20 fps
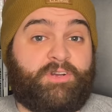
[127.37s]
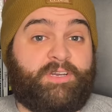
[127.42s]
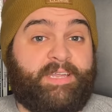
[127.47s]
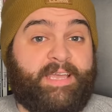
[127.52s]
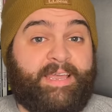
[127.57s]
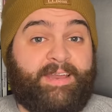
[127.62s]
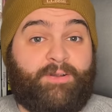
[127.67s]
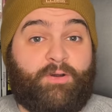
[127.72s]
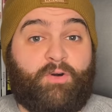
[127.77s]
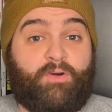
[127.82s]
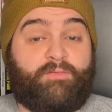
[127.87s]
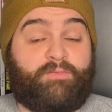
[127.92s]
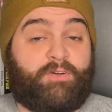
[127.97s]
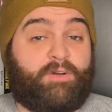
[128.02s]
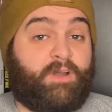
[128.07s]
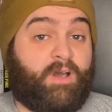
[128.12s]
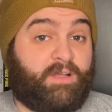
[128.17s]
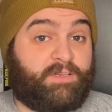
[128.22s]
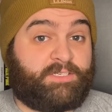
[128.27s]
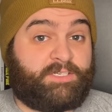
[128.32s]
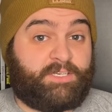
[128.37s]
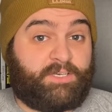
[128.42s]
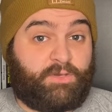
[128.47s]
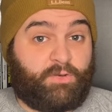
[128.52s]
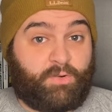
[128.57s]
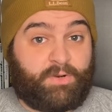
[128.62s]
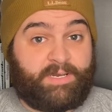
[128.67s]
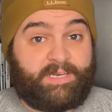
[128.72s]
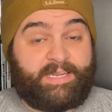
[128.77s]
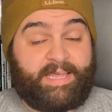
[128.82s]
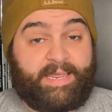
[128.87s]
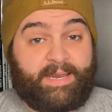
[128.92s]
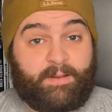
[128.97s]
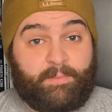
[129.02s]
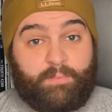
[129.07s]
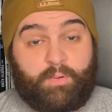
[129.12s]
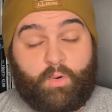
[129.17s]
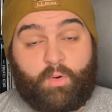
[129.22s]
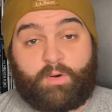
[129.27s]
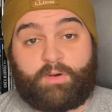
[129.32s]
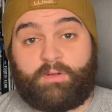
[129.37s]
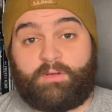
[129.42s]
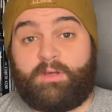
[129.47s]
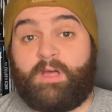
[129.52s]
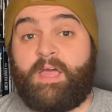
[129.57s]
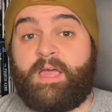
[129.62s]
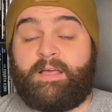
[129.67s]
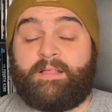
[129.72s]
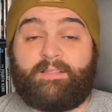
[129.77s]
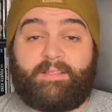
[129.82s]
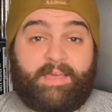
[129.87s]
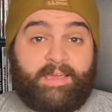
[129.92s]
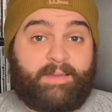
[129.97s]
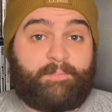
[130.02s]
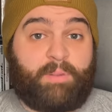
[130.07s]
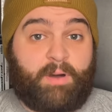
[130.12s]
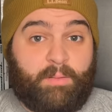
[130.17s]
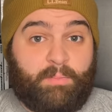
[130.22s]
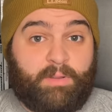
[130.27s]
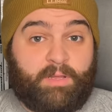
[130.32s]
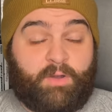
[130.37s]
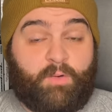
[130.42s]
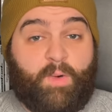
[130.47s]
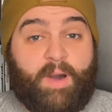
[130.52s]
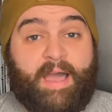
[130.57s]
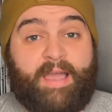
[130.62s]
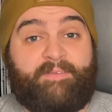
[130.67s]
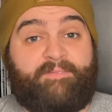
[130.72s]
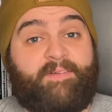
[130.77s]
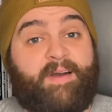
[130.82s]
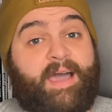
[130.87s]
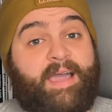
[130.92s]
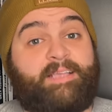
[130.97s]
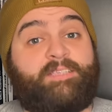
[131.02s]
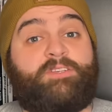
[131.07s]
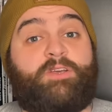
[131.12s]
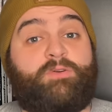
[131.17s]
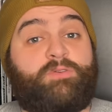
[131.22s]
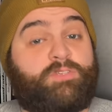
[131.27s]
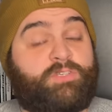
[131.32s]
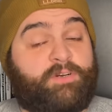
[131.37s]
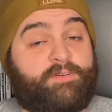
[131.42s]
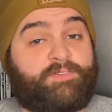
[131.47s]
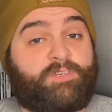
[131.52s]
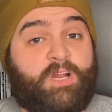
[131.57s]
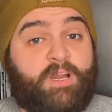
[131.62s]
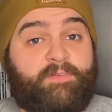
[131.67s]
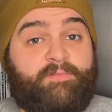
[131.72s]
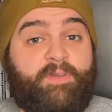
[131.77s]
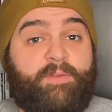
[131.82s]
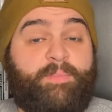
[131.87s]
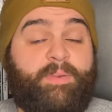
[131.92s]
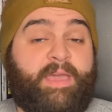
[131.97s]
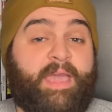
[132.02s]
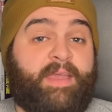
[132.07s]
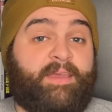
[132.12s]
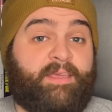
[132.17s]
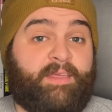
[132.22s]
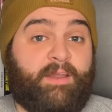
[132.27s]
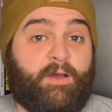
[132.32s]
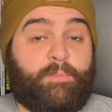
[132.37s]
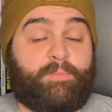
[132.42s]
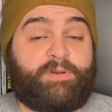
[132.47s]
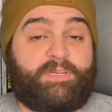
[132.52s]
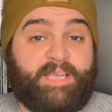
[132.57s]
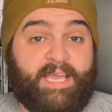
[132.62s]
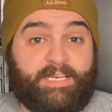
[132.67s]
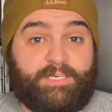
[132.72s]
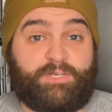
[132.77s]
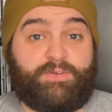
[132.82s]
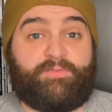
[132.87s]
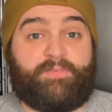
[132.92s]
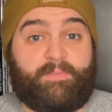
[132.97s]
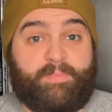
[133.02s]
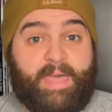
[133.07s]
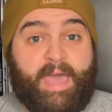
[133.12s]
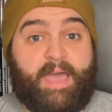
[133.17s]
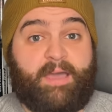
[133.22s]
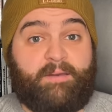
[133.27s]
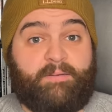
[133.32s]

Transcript: data over an unsecured data portal like public Wi-Fi, so Surfshark VPN can help protect you from that.